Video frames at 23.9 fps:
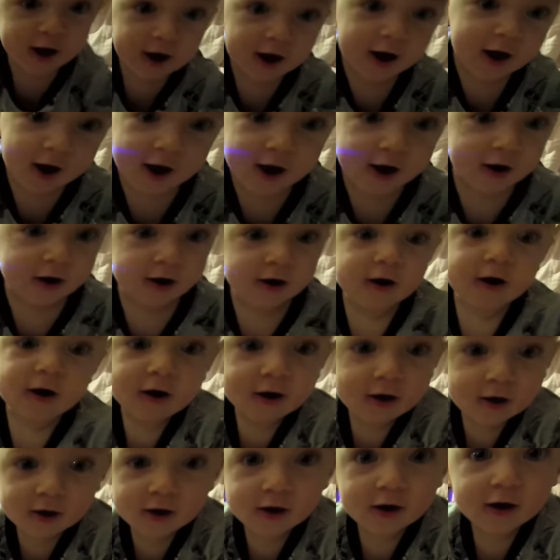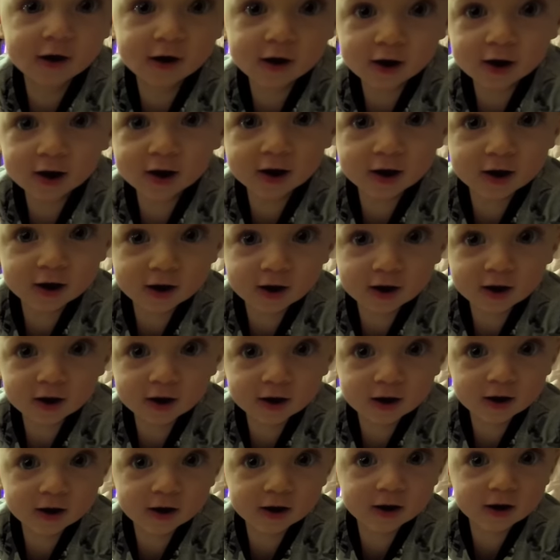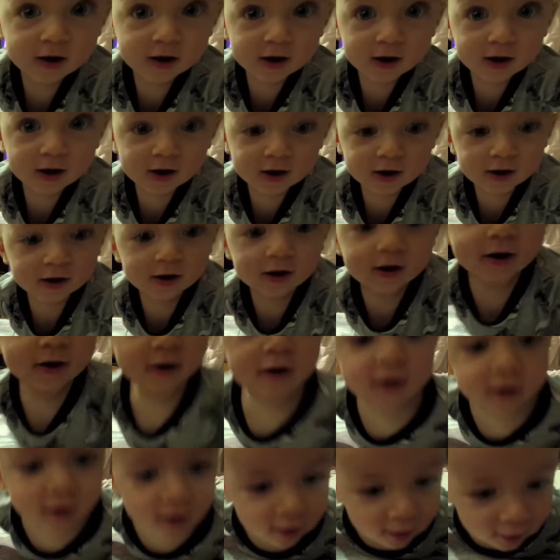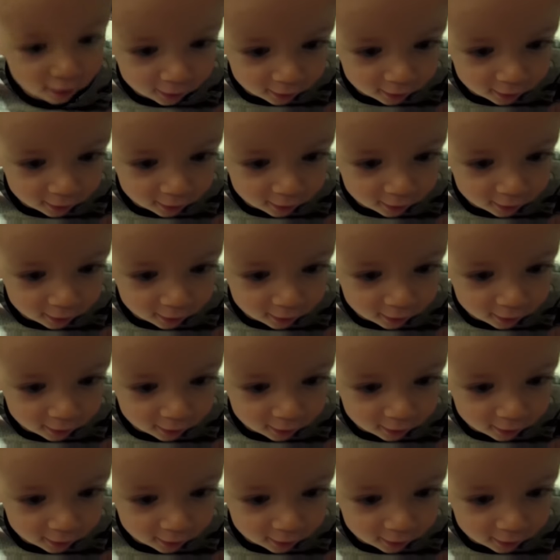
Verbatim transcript: uh. job. Uh oh. No, no, no.